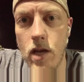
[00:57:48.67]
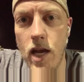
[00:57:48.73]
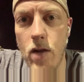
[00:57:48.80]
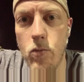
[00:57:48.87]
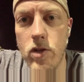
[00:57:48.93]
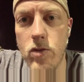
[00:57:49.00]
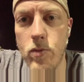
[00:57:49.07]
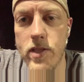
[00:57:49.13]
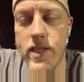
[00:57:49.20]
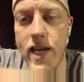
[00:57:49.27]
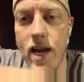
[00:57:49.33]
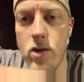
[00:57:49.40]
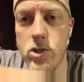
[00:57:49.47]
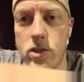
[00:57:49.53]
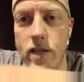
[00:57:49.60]
I was with
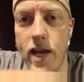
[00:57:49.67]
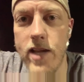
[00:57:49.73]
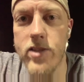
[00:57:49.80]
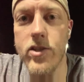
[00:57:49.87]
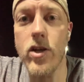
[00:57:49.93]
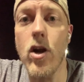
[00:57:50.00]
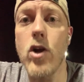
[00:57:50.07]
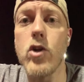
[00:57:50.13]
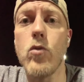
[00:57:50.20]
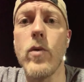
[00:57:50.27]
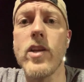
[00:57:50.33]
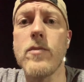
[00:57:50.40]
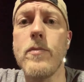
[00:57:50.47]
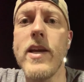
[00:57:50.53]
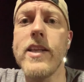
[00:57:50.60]
Couch last year. Are you
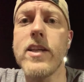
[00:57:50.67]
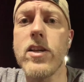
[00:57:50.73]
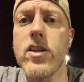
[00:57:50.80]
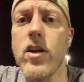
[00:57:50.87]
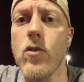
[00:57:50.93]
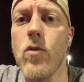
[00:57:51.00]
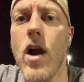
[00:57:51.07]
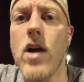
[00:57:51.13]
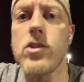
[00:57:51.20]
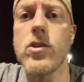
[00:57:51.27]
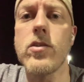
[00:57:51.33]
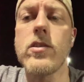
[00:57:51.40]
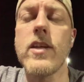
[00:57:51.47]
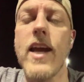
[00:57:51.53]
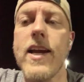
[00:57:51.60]
with me this year,
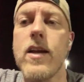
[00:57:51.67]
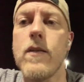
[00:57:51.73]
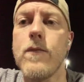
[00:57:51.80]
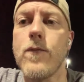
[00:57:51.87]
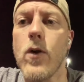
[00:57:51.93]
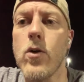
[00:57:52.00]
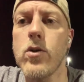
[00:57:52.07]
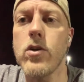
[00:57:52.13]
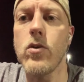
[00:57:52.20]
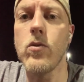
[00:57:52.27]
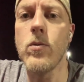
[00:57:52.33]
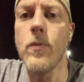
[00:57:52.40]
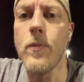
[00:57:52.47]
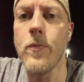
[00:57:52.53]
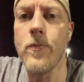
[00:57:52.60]
Roger? Did I convert
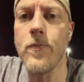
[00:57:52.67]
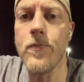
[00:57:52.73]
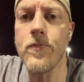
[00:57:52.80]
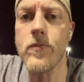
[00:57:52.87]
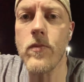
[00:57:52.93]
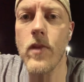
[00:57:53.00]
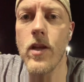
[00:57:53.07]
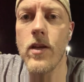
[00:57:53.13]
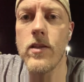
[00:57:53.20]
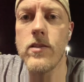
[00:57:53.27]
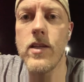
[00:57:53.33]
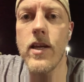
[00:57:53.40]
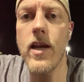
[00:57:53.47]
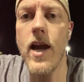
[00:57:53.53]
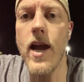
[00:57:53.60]
you?
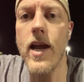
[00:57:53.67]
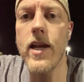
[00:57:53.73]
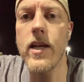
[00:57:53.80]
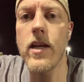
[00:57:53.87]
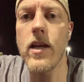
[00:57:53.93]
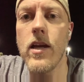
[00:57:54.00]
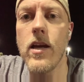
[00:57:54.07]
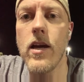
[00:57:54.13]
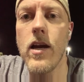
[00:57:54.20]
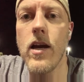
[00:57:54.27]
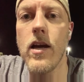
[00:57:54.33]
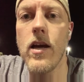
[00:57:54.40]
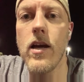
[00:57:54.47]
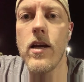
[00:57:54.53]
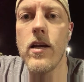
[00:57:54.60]
Did I
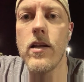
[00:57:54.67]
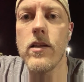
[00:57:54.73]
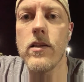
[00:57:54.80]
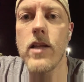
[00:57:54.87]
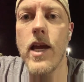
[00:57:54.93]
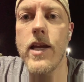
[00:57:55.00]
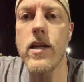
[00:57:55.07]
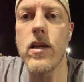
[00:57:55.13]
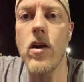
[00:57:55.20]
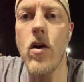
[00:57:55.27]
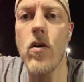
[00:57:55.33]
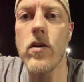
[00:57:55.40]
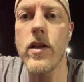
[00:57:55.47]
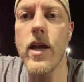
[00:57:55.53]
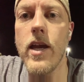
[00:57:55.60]
like
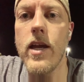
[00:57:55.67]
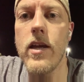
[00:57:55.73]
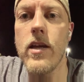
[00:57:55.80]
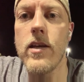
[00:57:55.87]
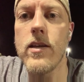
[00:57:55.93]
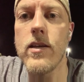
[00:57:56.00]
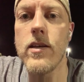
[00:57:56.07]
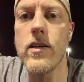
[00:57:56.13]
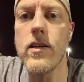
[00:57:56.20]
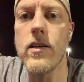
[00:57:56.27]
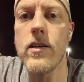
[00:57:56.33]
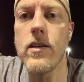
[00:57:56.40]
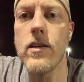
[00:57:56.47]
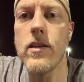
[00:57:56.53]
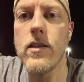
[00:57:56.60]
Galladay
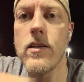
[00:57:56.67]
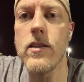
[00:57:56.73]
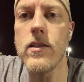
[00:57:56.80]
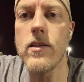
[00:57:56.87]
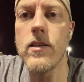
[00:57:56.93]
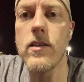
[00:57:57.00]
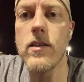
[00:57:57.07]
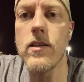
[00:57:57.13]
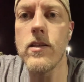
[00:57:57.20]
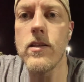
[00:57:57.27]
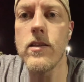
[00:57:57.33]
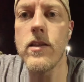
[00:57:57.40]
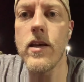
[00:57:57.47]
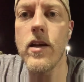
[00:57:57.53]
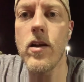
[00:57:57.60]

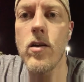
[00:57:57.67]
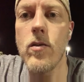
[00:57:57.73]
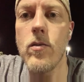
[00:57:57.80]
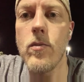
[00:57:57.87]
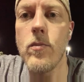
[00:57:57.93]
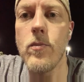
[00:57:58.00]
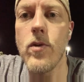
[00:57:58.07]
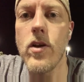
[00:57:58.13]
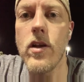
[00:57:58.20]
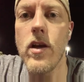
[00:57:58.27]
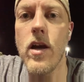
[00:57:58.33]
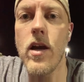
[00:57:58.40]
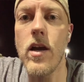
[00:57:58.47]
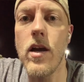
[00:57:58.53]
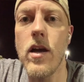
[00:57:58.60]
there? But
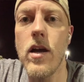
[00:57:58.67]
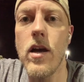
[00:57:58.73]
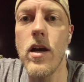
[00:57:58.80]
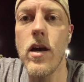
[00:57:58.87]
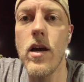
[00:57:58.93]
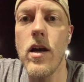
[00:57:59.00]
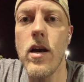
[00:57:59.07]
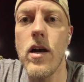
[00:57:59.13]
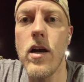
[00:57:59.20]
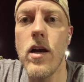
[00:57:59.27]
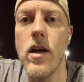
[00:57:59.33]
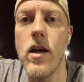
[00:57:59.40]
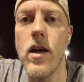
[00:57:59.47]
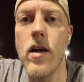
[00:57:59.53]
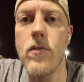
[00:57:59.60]

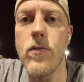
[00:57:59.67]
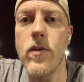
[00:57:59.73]
I